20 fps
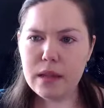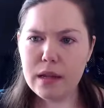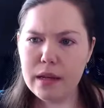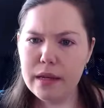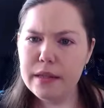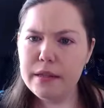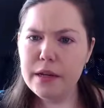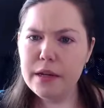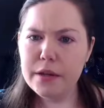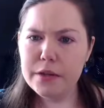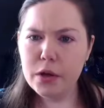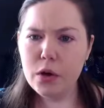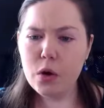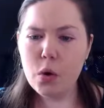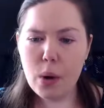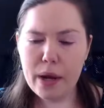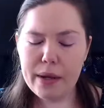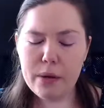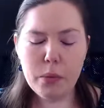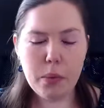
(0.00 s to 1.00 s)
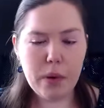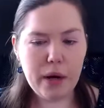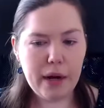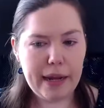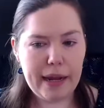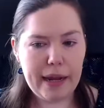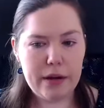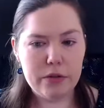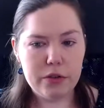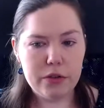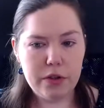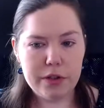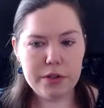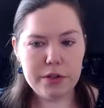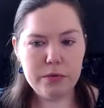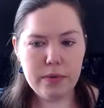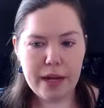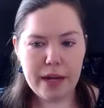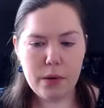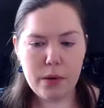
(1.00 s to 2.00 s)
it doesn't quite work out just
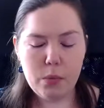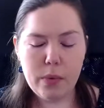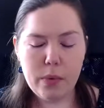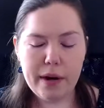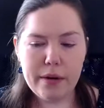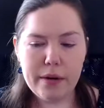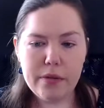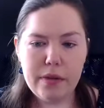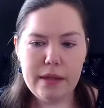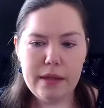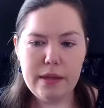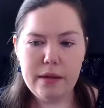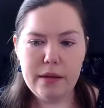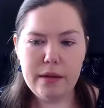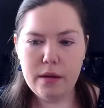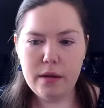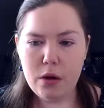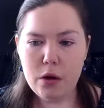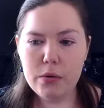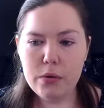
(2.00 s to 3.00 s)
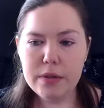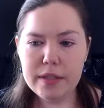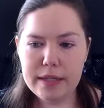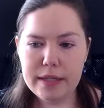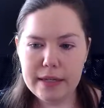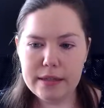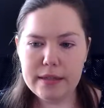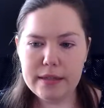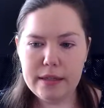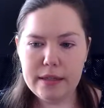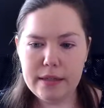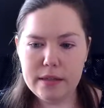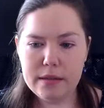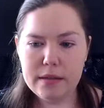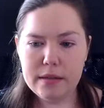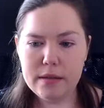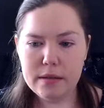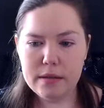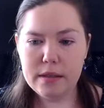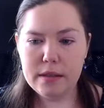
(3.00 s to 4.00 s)
right, where the O6
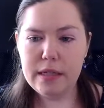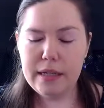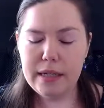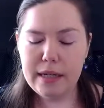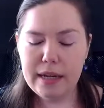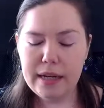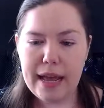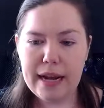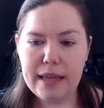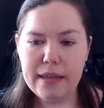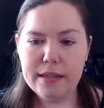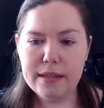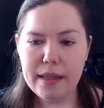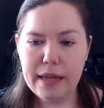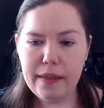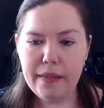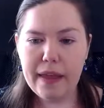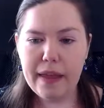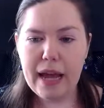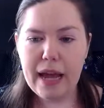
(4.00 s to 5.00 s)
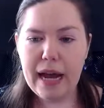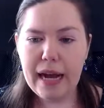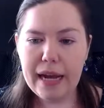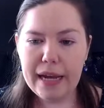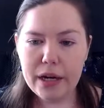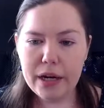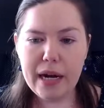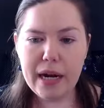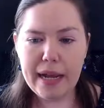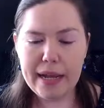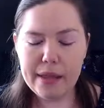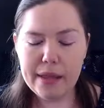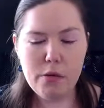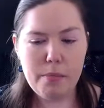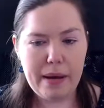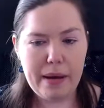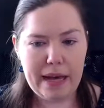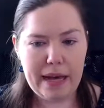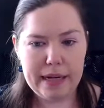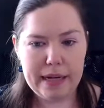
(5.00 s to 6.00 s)
is seen at a slightly higher
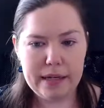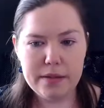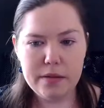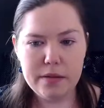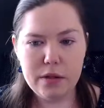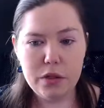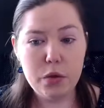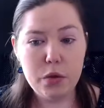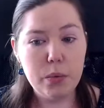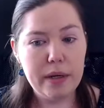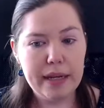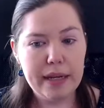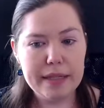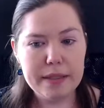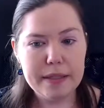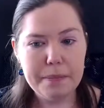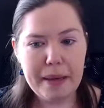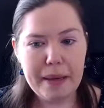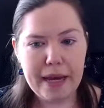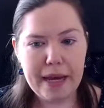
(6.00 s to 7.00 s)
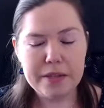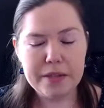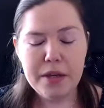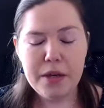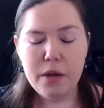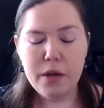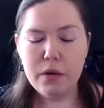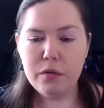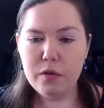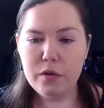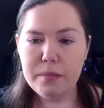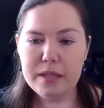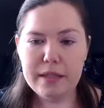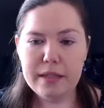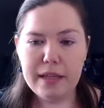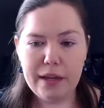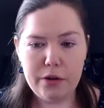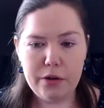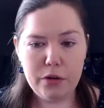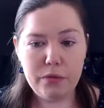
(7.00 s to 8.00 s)
halo mass than you would expect from a
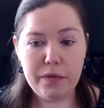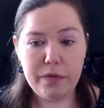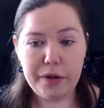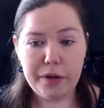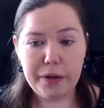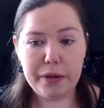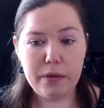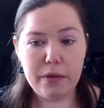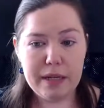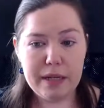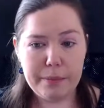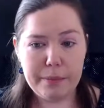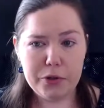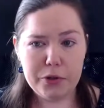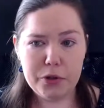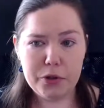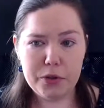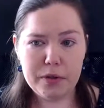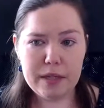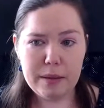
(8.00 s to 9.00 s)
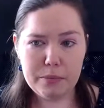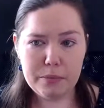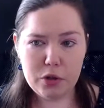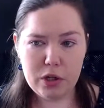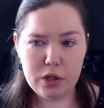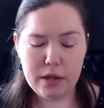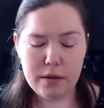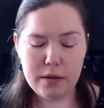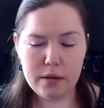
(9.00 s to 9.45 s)
standard virial temperature assumption.